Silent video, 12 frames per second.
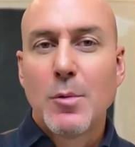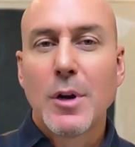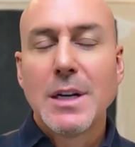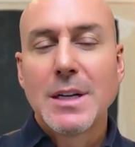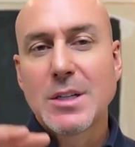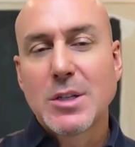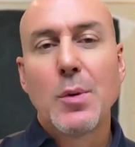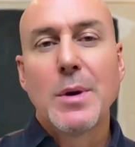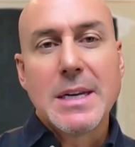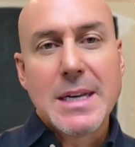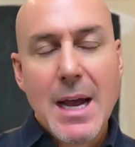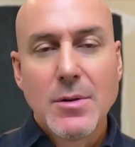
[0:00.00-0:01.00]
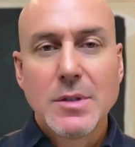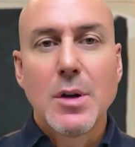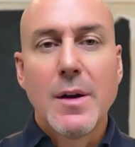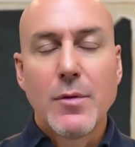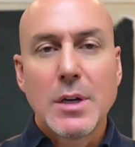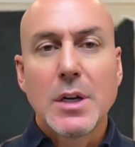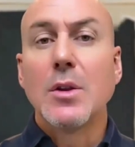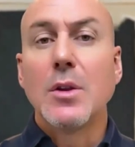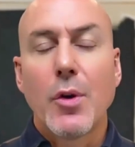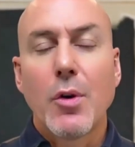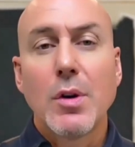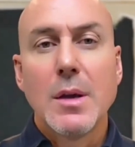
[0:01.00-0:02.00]
We're going to slow it down so everyone
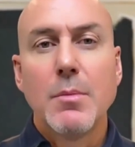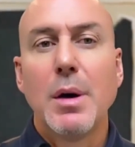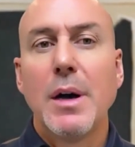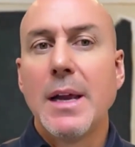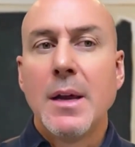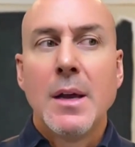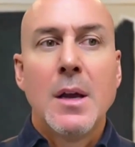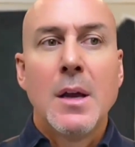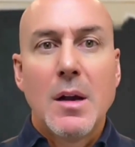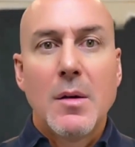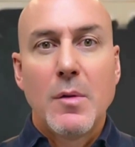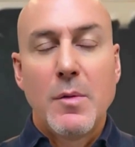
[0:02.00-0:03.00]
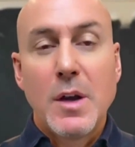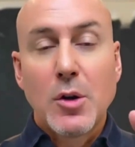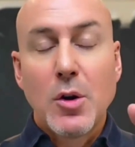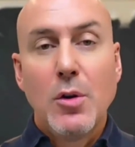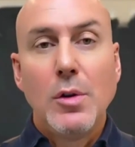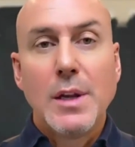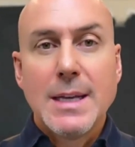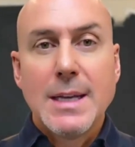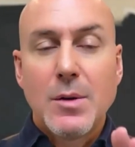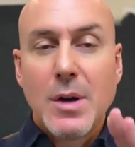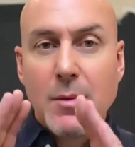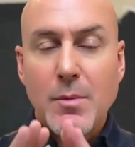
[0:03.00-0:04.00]
can learn it, but the goal
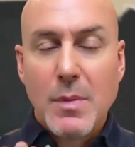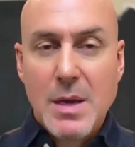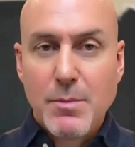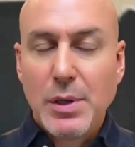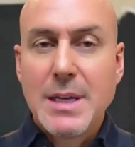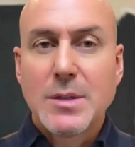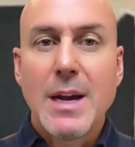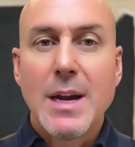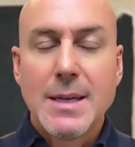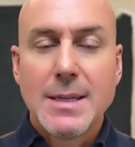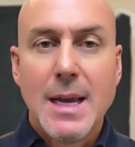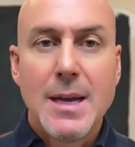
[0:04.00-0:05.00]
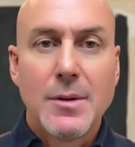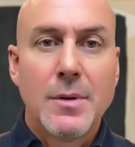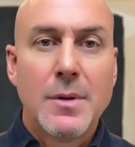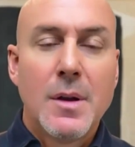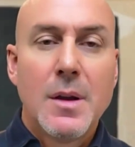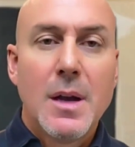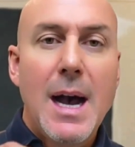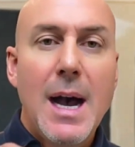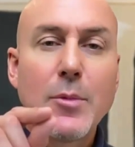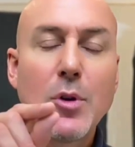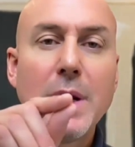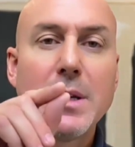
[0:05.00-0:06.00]
is, and please write this down,
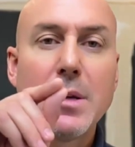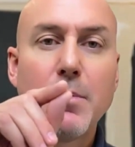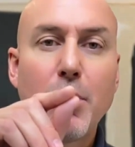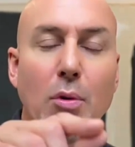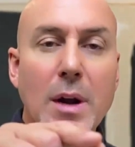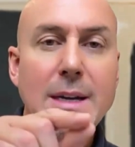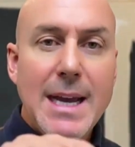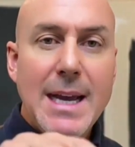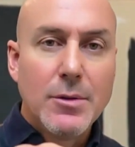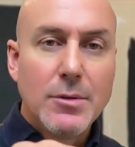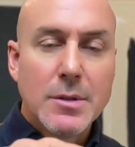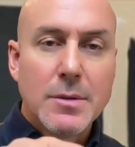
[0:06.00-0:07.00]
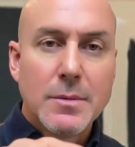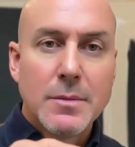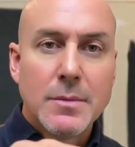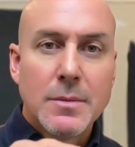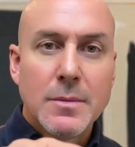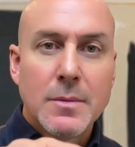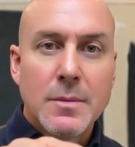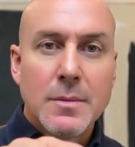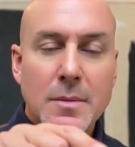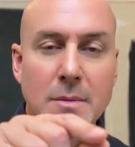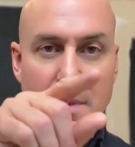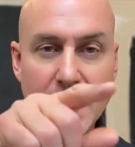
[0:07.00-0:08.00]
I'm going to print out
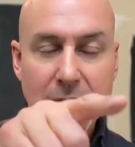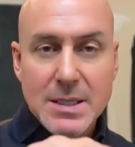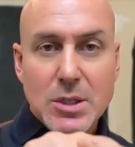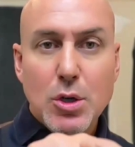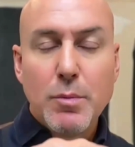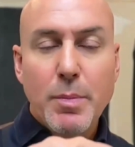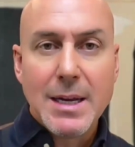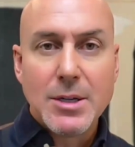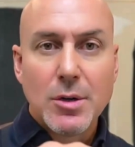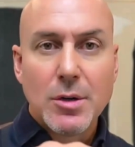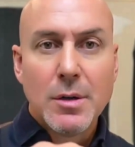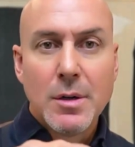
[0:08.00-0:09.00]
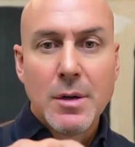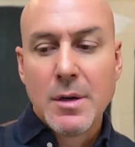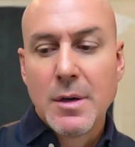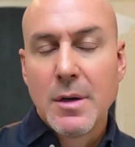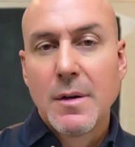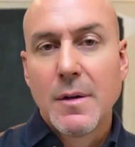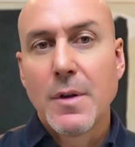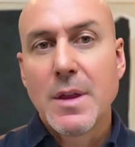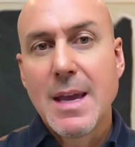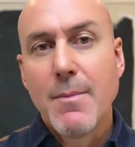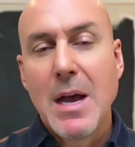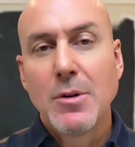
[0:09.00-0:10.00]
this 2-pager for
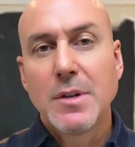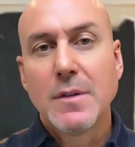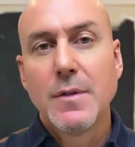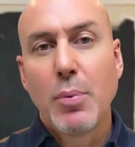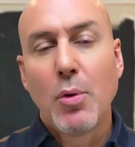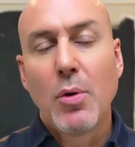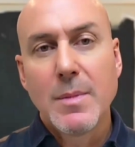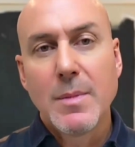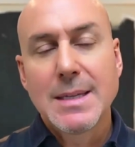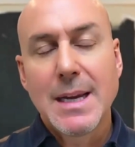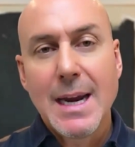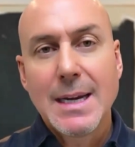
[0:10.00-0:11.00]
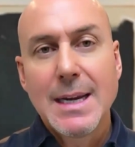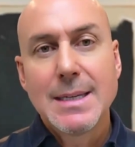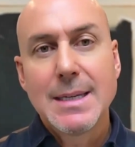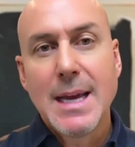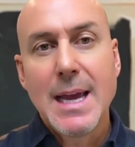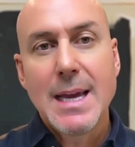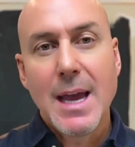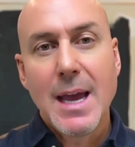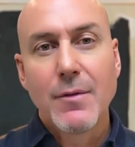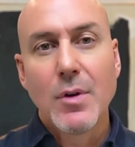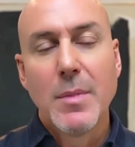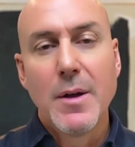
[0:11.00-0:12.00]
the amount of appointments I need to take
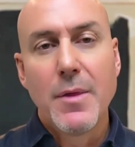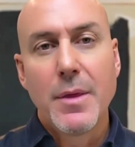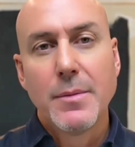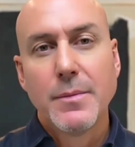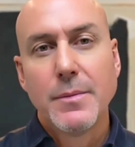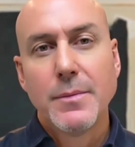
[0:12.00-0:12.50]
every month.